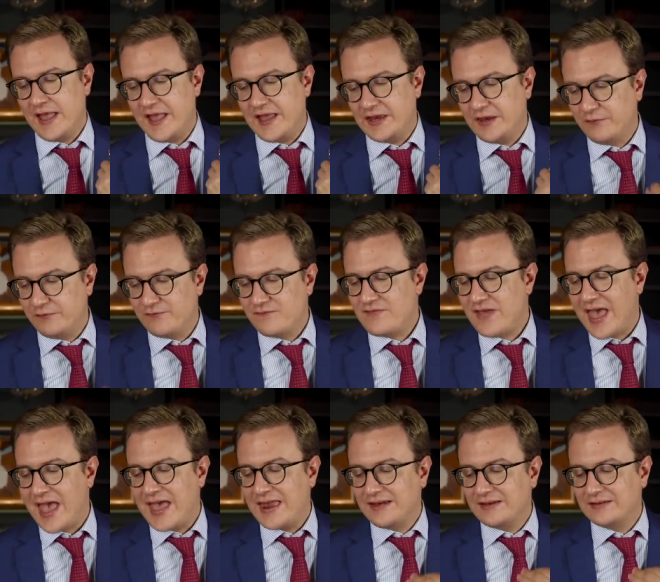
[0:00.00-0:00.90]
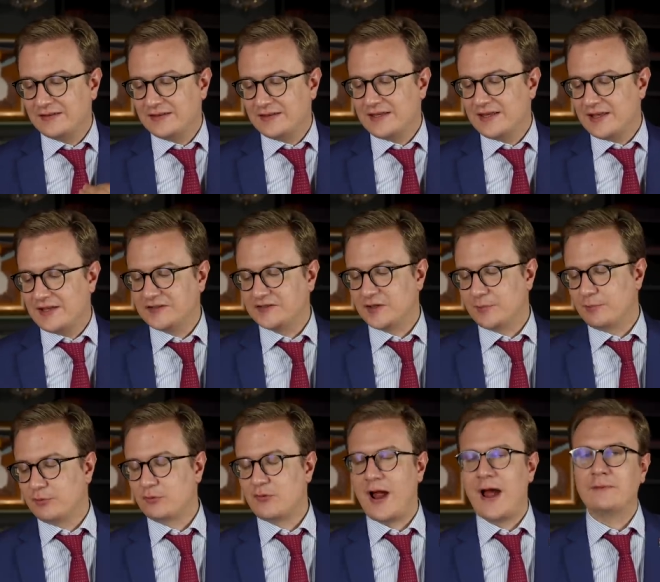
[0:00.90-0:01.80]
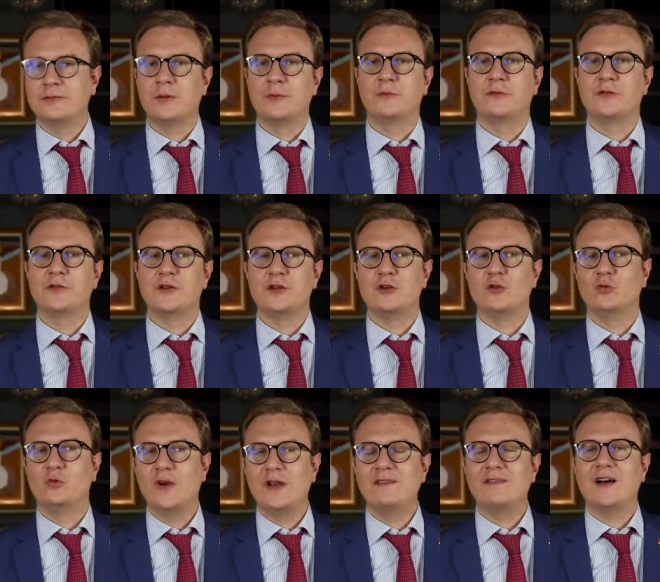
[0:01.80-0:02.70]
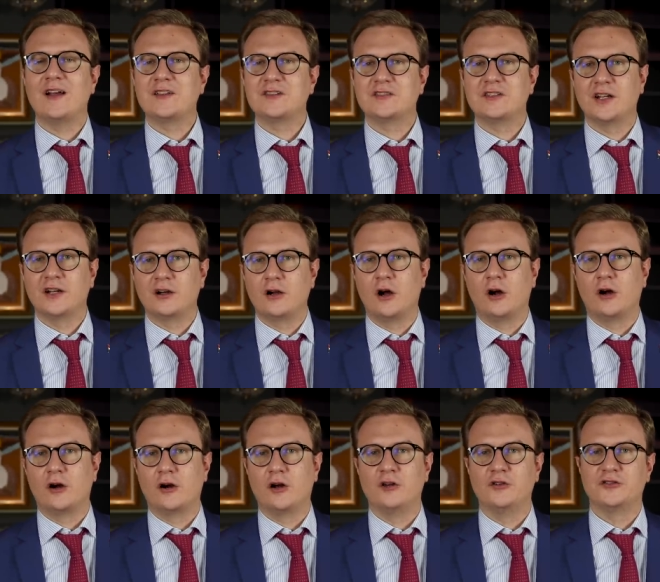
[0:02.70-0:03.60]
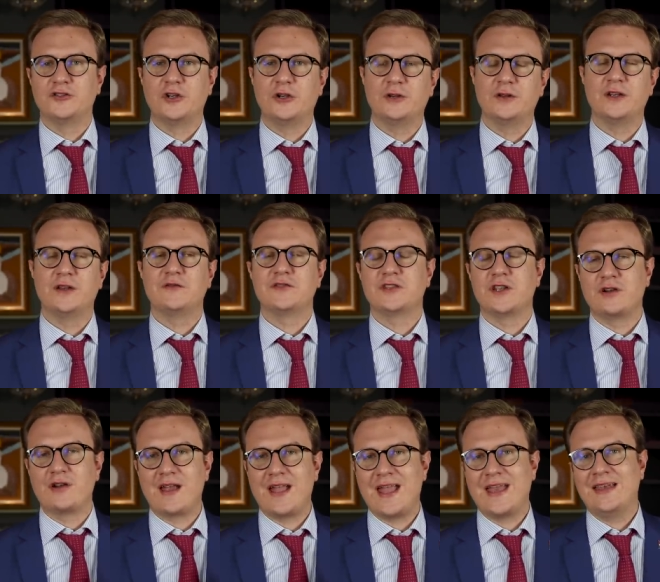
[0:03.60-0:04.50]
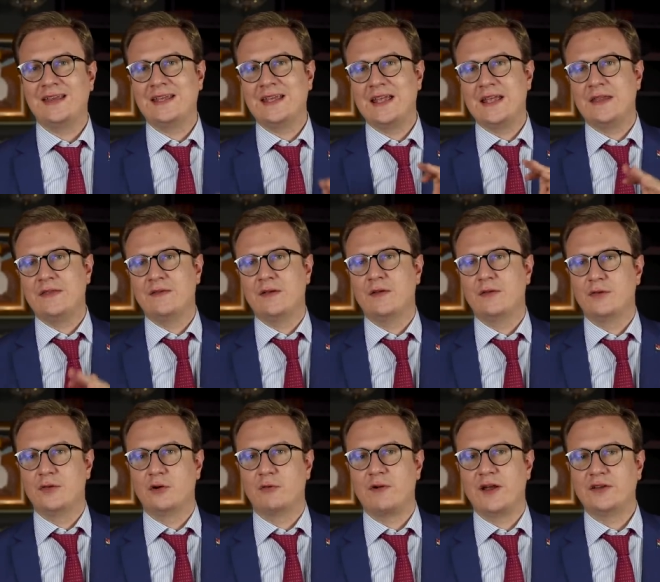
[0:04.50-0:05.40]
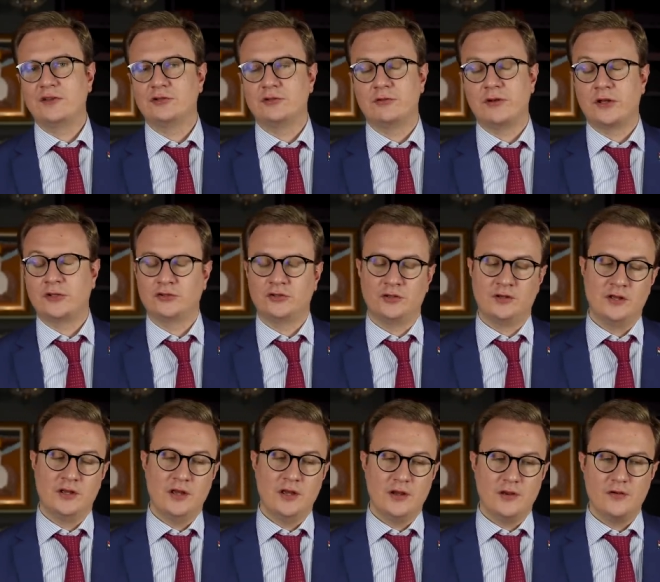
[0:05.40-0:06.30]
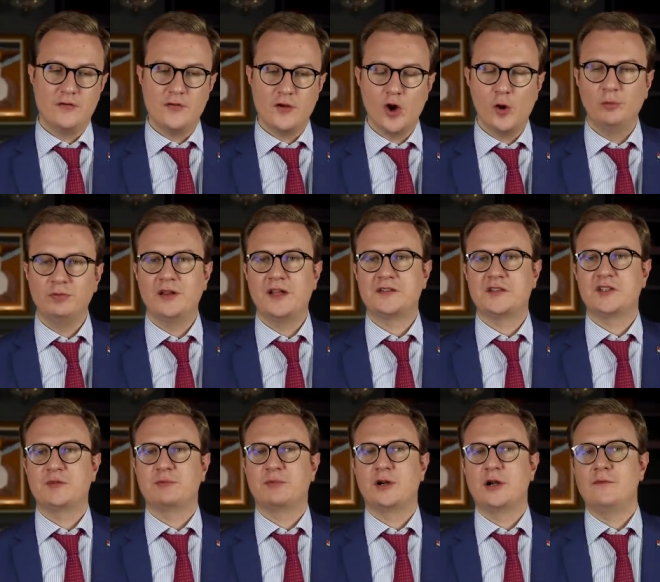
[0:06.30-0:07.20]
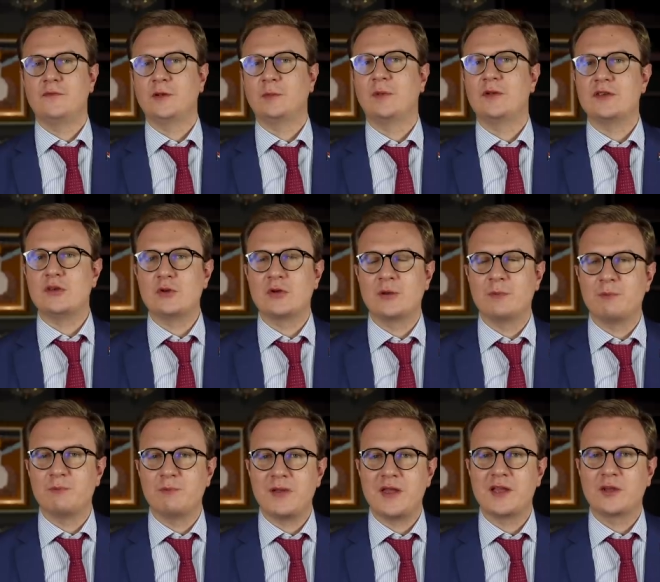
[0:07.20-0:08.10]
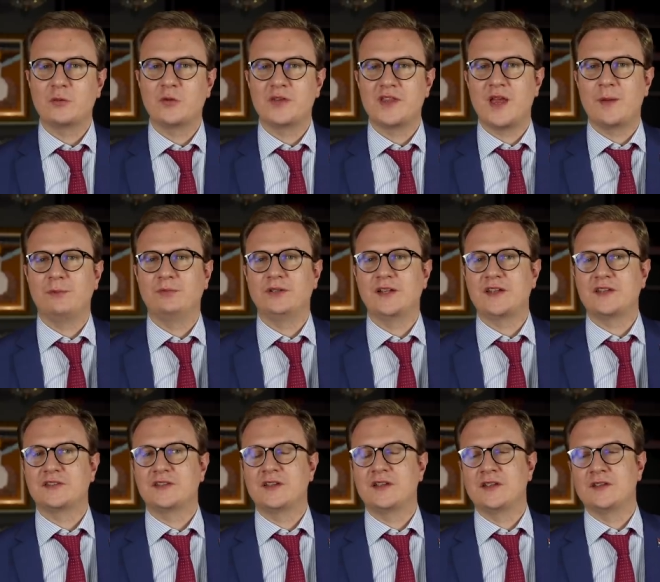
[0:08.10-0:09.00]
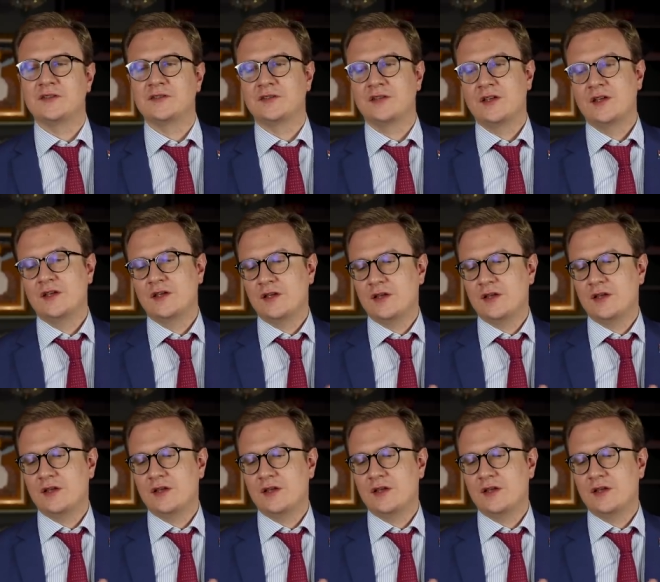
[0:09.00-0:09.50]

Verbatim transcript: And if that is a problem for you, realize there are alternatives that are heading in the right direction. No place is perfect, but you can pick where that place is.